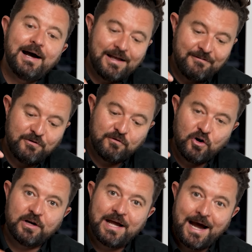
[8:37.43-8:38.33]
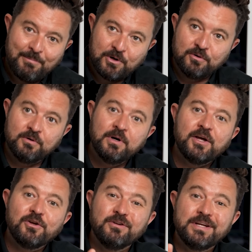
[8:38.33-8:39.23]
Uh, if you've got capital,
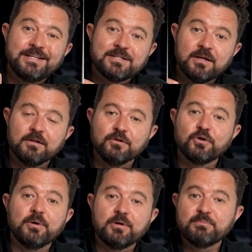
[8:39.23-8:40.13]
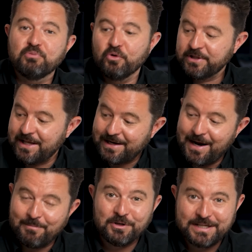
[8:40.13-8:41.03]
you need to look at deploying that
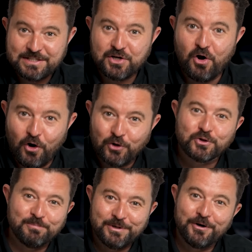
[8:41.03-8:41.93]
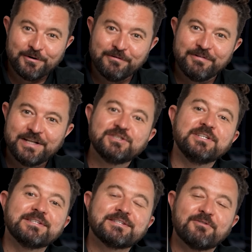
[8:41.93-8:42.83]
capital into entrepreneurial
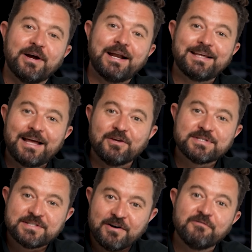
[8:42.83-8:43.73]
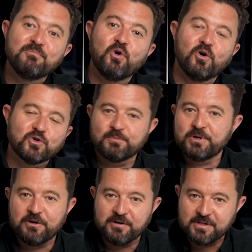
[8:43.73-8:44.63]
ventures, right? And get yourself more
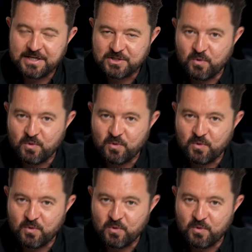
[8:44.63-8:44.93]
entrepreneurial as